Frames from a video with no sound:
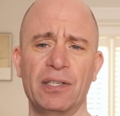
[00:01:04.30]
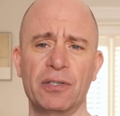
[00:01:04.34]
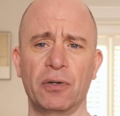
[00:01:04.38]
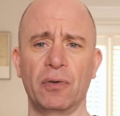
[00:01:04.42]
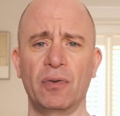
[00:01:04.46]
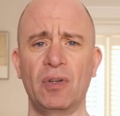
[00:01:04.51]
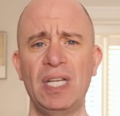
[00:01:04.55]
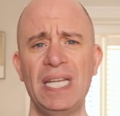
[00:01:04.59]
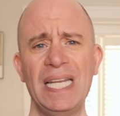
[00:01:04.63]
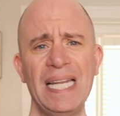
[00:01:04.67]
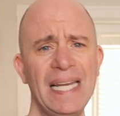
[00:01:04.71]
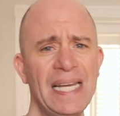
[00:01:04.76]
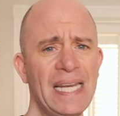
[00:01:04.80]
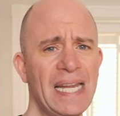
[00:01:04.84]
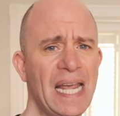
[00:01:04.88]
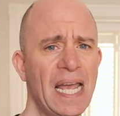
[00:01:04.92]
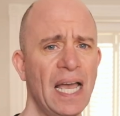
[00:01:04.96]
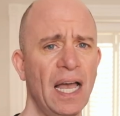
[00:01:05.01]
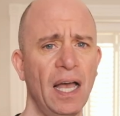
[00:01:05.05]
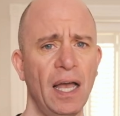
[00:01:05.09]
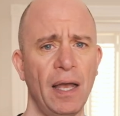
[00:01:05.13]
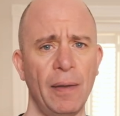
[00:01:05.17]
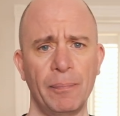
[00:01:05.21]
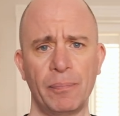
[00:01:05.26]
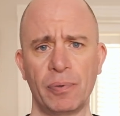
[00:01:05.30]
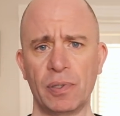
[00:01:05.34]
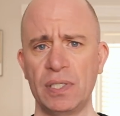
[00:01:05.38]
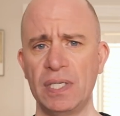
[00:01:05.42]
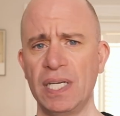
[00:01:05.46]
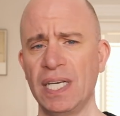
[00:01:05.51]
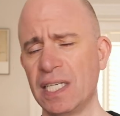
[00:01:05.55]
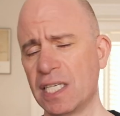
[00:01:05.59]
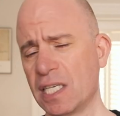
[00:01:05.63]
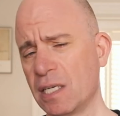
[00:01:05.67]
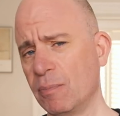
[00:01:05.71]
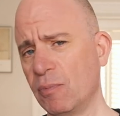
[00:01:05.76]
sort of linear and
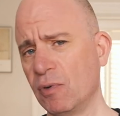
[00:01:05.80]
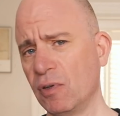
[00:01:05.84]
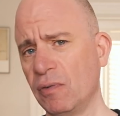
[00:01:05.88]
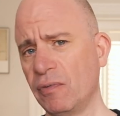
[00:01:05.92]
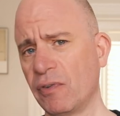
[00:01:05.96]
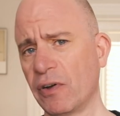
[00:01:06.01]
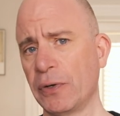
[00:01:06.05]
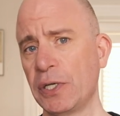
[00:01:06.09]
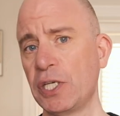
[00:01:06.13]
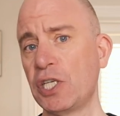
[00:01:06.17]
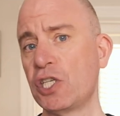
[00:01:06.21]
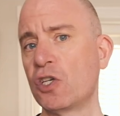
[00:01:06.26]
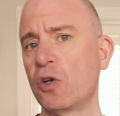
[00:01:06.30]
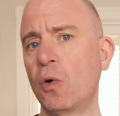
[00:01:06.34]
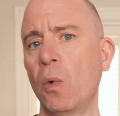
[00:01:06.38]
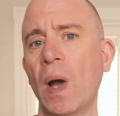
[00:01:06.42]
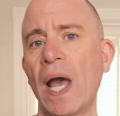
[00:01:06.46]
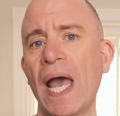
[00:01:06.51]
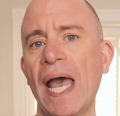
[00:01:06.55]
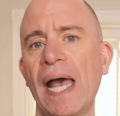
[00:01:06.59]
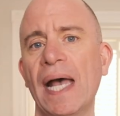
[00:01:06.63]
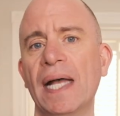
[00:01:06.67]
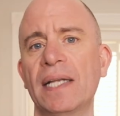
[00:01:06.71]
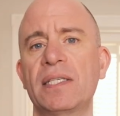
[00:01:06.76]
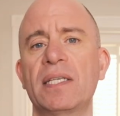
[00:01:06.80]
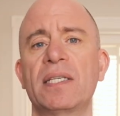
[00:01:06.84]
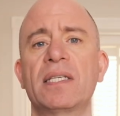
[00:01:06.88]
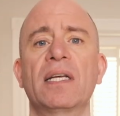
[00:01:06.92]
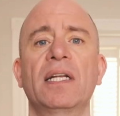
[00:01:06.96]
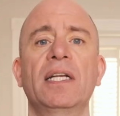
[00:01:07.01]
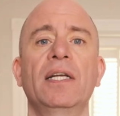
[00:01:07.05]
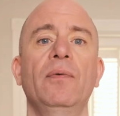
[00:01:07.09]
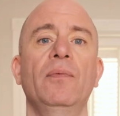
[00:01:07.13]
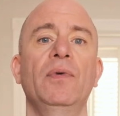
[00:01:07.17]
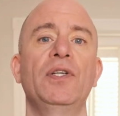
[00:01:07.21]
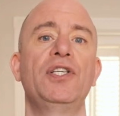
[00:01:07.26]
predictable, very square, to
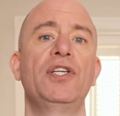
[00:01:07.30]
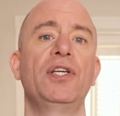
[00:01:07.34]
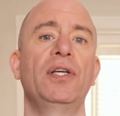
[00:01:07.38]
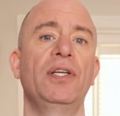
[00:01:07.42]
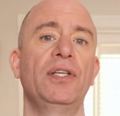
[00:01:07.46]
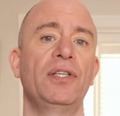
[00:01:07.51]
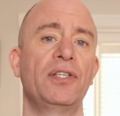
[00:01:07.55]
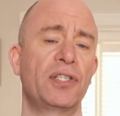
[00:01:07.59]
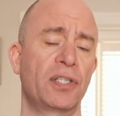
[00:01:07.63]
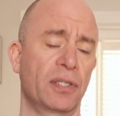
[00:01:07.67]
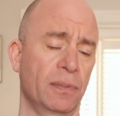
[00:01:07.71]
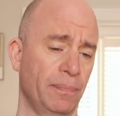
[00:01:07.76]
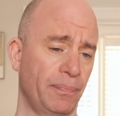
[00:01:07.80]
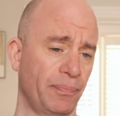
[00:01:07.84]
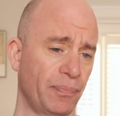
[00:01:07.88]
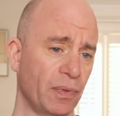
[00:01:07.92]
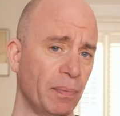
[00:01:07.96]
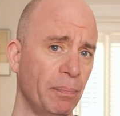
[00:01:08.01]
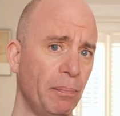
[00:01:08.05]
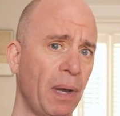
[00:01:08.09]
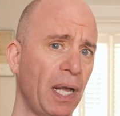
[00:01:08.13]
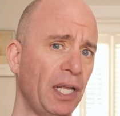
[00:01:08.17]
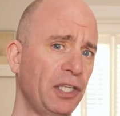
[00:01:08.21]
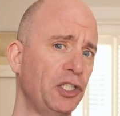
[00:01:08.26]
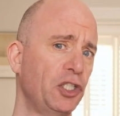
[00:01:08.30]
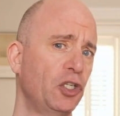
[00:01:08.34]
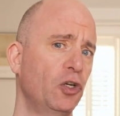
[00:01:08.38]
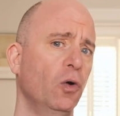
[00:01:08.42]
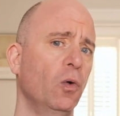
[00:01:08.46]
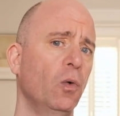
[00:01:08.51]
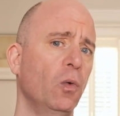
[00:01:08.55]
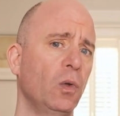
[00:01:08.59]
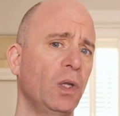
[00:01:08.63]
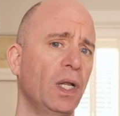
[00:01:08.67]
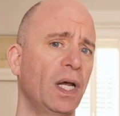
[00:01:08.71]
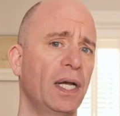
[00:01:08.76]
something which is much
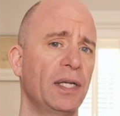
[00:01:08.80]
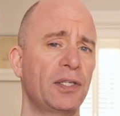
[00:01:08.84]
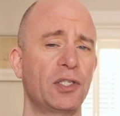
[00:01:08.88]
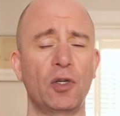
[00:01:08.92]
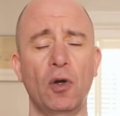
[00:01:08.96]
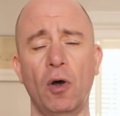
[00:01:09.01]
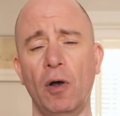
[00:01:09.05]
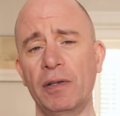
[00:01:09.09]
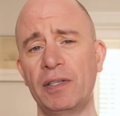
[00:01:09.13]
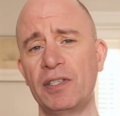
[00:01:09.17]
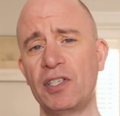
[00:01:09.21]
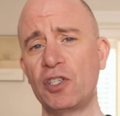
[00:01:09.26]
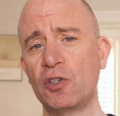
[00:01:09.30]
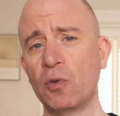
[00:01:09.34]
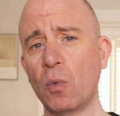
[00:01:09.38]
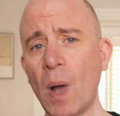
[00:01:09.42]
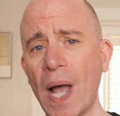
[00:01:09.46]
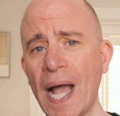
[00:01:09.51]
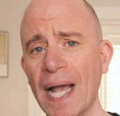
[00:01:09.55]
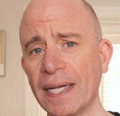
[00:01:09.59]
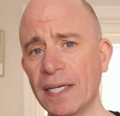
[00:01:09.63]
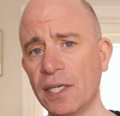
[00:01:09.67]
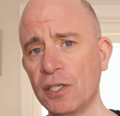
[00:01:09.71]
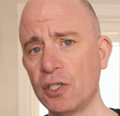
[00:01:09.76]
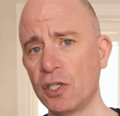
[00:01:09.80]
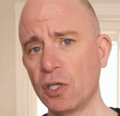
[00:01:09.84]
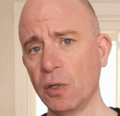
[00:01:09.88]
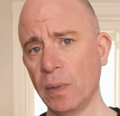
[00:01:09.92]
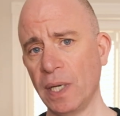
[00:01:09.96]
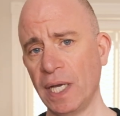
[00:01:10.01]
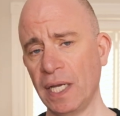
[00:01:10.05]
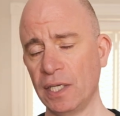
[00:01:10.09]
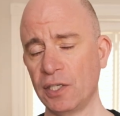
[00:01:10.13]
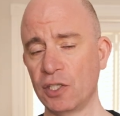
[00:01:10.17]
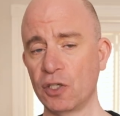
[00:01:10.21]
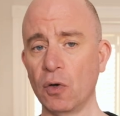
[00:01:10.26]
cooler. It's got a swagger to
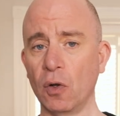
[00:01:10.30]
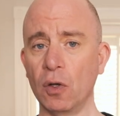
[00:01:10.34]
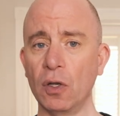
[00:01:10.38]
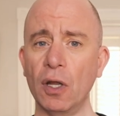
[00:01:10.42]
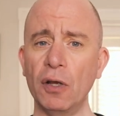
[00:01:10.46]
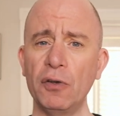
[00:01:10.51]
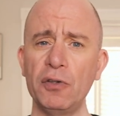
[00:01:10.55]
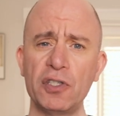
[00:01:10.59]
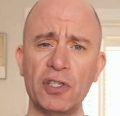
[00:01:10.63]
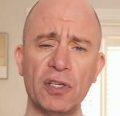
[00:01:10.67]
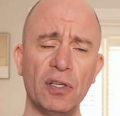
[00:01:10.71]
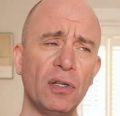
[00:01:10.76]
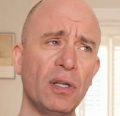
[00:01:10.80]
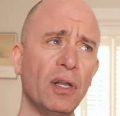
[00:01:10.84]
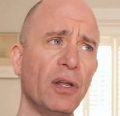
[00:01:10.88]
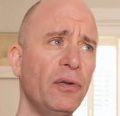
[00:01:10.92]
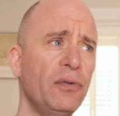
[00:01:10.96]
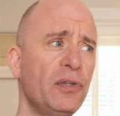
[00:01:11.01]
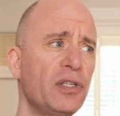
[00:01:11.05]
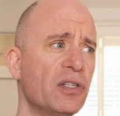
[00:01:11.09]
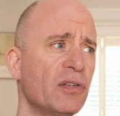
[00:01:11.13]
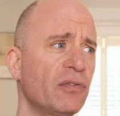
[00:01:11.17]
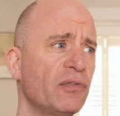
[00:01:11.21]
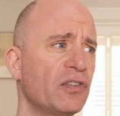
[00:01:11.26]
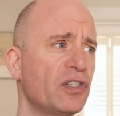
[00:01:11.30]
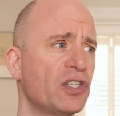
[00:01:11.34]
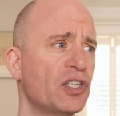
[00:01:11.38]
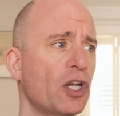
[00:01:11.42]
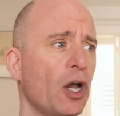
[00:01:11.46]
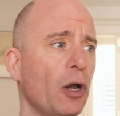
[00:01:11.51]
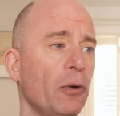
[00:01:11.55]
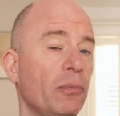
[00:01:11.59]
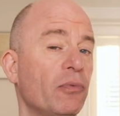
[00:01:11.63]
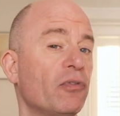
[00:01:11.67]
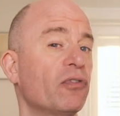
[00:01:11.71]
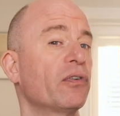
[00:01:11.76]
it. It's got loads of
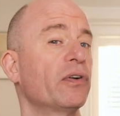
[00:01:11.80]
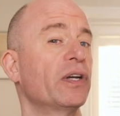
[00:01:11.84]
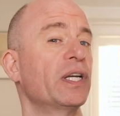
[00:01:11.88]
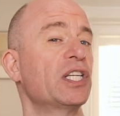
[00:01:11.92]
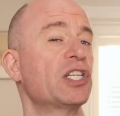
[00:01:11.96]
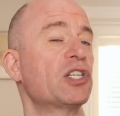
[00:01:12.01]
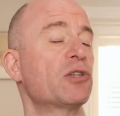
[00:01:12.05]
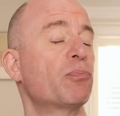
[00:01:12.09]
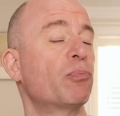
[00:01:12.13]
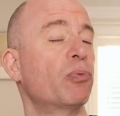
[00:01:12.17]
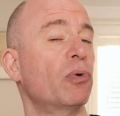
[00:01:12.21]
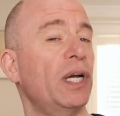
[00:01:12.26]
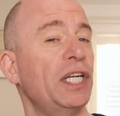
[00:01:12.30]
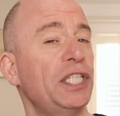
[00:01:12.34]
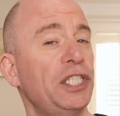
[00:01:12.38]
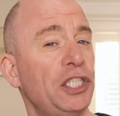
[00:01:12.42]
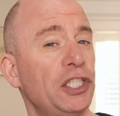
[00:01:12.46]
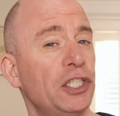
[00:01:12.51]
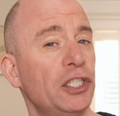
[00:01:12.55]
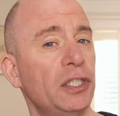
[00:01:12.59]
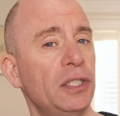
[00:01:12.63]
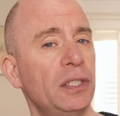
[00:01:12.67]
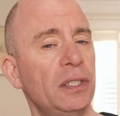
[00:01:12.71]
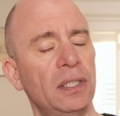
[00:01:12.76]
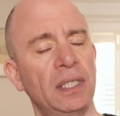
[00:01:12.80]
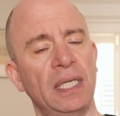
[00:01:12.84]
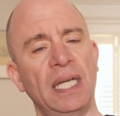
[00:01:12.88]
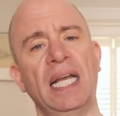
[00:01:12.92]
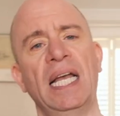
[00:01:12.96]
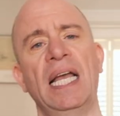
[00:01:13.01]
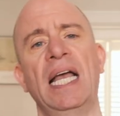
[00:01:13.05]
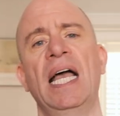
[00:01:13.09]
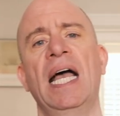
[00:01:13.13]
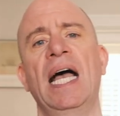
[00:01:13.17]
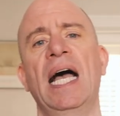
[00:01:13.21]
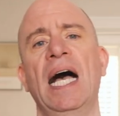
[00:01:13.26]
scope for expression.
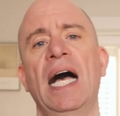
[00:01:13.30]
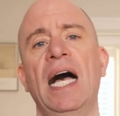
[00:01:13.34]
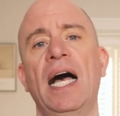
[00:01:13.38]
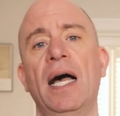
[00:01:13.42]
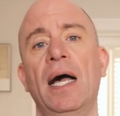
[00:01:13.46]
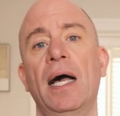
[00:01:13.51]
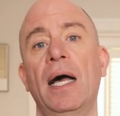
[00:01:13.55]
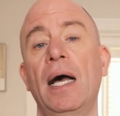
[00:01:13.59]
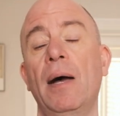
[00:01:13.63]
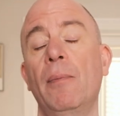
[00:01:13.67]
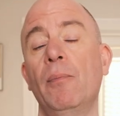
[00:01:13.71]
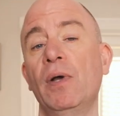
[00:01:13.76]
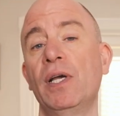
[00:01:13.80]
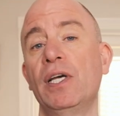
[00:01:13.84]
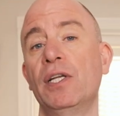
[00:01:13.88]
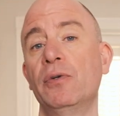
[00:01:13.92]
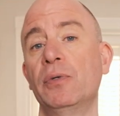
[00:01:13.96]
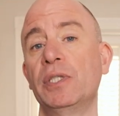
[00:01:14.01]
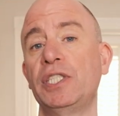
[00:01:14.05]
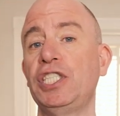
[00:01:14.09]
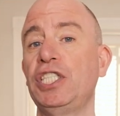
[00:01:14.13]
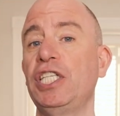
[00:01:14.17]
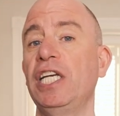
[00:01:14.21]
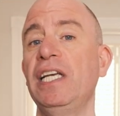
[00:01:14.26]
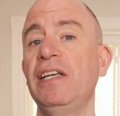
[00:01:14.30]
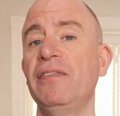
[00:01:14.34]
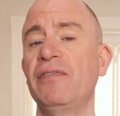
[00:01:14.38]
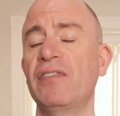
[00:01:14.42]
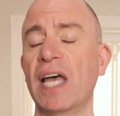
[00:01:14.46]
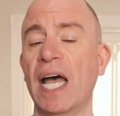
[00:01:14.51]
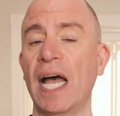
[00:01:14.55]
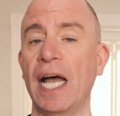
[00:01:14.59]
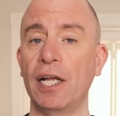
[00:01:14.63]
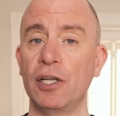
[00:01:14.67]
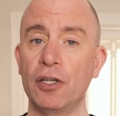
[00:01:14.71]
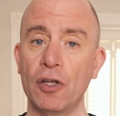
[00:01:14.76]
And we're going to achieve
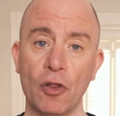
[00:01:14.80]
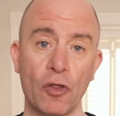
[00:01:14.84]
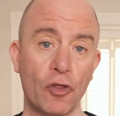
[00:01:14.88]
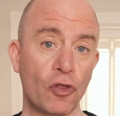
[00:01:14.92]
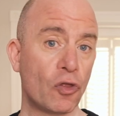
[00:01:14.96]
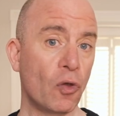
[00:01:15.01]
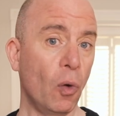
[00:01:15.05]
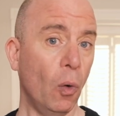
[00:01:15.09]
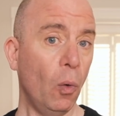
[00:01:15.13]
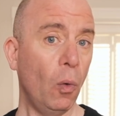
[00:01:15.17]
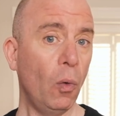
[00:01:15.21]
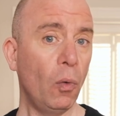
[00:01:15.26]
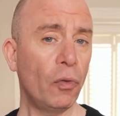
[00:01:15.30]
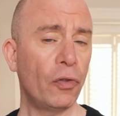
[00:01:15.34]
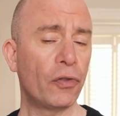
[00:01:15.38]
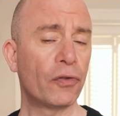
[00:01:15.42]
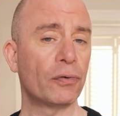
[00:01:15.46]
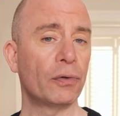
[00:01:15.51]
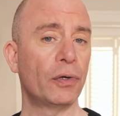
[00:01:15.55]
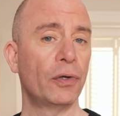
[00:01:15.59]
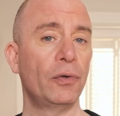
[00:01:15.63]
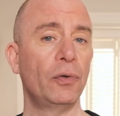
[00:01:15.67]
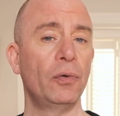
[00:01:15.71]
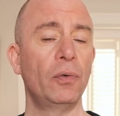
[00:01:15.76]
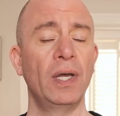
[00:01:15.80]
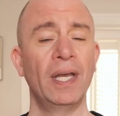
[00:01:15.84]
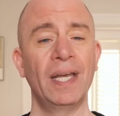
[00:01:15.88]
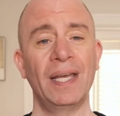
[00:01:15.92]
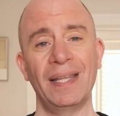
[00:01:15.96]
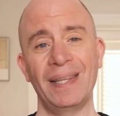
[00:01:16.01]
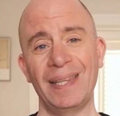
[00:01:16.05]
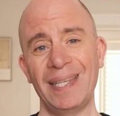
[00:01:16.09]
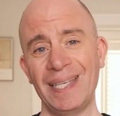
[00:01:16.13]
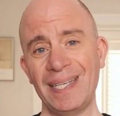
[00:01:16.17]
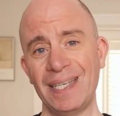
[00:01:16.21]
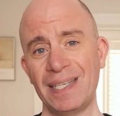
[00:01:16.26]
that all through
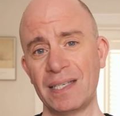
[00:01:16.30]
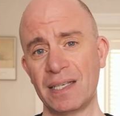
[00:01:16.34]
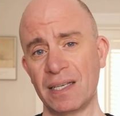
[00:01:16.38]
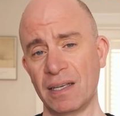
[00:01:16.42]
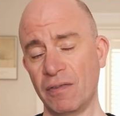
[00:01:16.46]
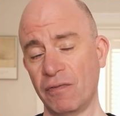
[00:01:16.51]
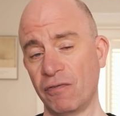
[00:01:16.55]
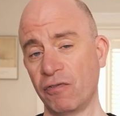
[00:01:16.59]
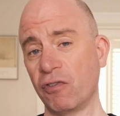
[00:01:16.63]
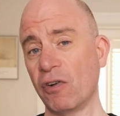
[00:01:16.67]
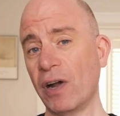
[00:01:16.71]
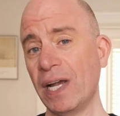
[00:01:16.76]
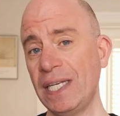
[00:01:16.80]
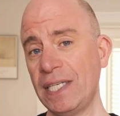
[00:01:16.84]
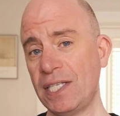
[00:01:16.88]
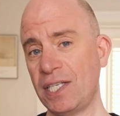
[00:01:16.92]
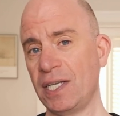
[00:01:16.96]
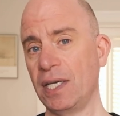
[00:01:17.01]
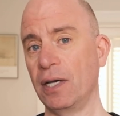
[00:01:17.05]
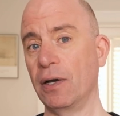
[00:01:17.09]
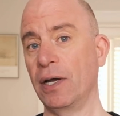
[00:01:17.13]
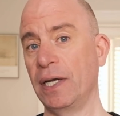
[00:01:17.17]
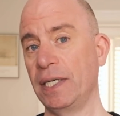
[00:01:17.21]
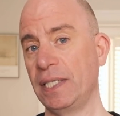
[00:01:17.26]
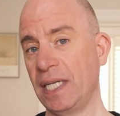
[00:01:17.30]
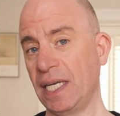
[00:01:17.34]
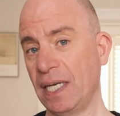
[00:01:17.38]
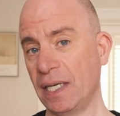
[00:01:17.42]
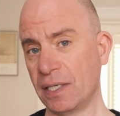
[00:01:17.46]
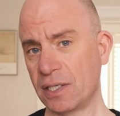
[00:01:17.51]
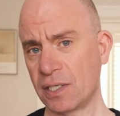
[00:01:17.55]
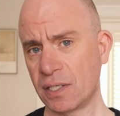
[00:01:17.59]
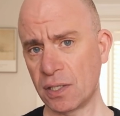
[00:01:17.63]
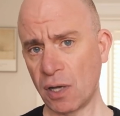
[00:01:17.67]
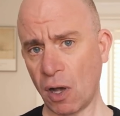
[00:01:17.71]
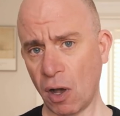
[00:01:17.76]
these phrasing
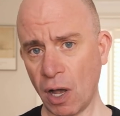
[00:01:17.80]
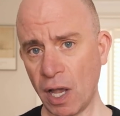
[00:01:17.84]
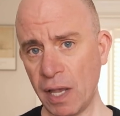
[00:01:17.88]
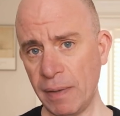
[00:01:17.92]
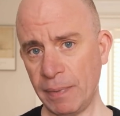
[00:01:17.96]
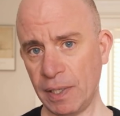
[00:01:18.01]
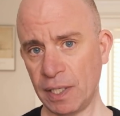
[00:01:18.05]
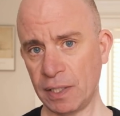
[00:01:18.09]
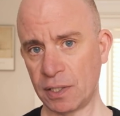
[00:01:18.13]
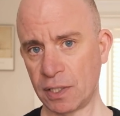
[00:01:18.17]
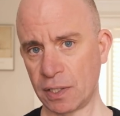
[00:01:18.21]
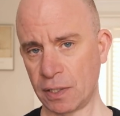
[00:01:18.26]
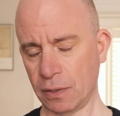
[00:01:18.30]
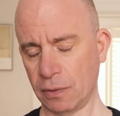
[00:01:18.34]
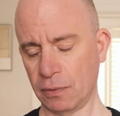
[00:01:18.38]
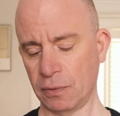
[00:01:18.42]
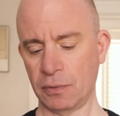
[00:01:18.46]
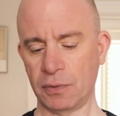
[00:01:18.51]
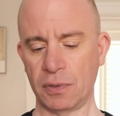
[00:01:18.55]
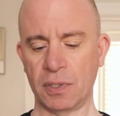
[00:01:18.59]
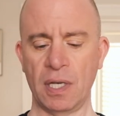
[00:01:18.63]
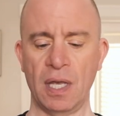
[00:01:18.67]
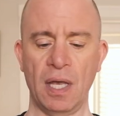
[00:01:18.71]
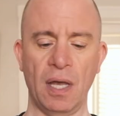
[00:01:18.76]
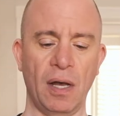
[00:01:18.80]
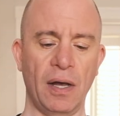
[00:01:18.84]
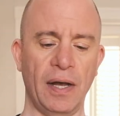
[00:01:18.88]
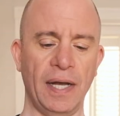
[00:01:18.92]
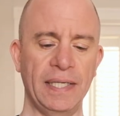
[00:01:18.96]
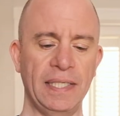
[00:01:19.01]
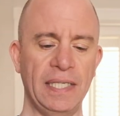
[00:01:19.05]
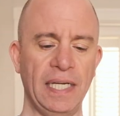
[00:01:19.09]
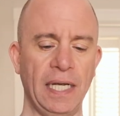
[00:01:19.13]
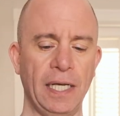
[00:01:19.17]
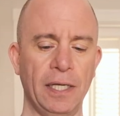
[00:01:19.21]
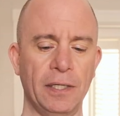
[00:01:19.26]
ideas, timing skills
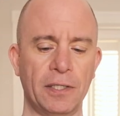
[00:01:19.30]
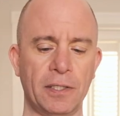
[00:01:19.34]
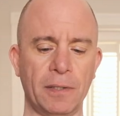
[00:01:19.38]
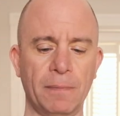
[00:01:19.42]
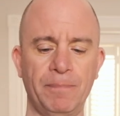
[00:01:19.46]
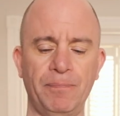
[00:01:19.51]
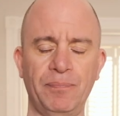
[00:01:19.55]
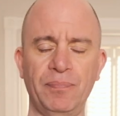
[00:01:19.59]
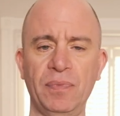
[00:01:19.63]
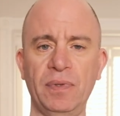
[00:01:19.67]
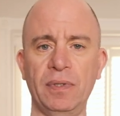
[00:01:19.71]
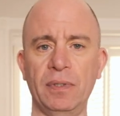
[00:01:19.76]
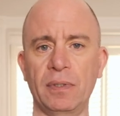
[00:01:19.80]
ideas.